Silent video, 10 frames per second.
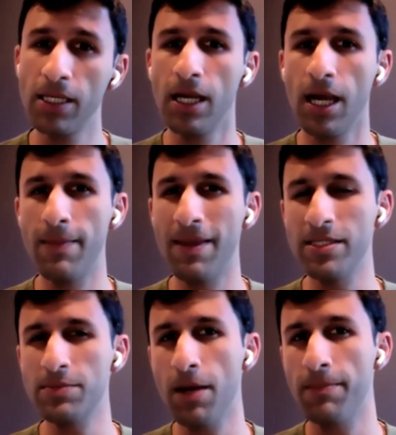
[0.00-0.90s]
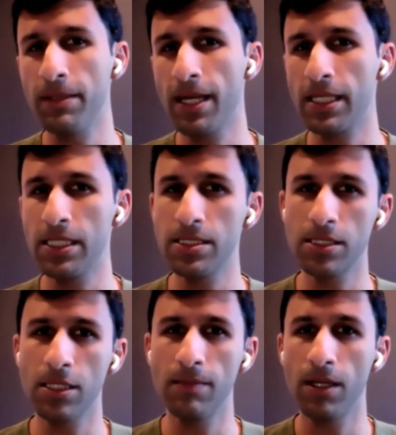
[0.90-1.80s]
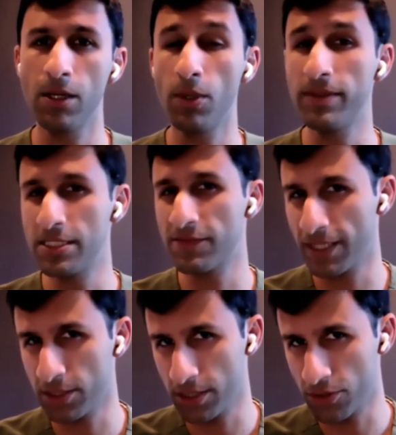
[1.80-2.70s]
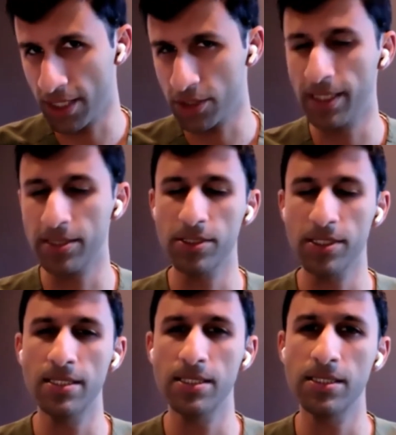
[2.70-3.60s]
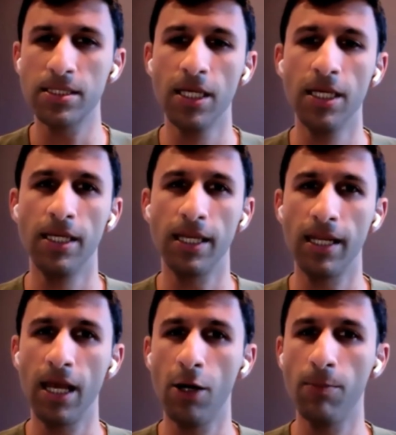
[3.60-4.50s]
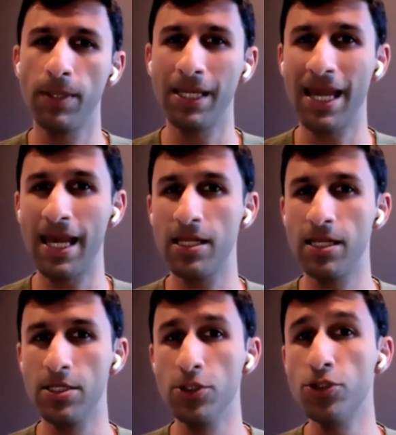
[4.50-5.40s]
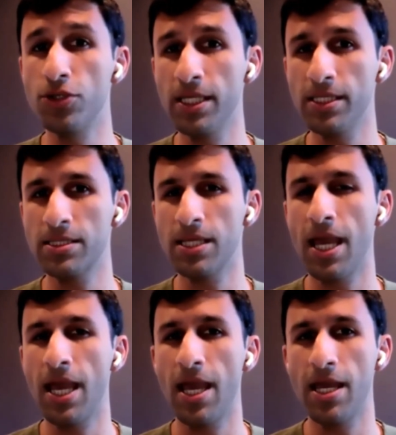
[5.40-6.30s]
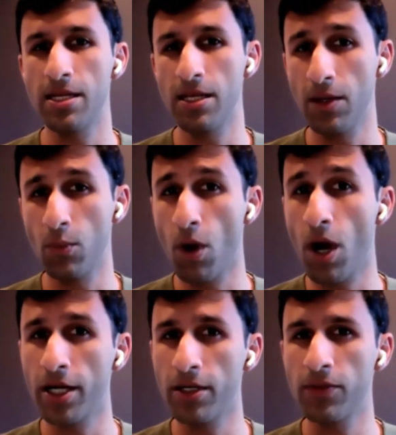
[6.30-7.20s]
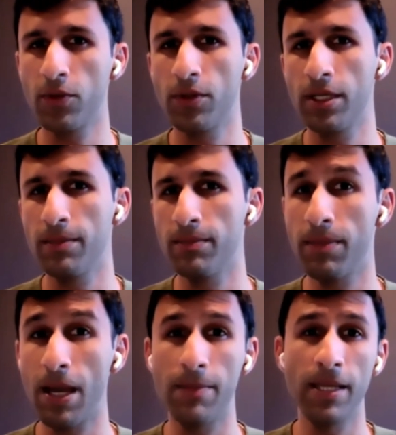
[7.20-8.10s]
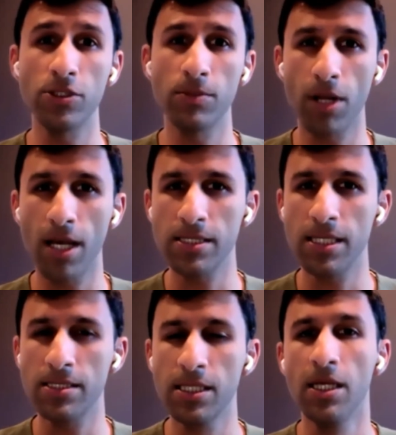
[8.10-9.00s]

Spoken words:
And this pumping mechanism with these flexion distraction exercises can help get nutrients and water through an imbibition process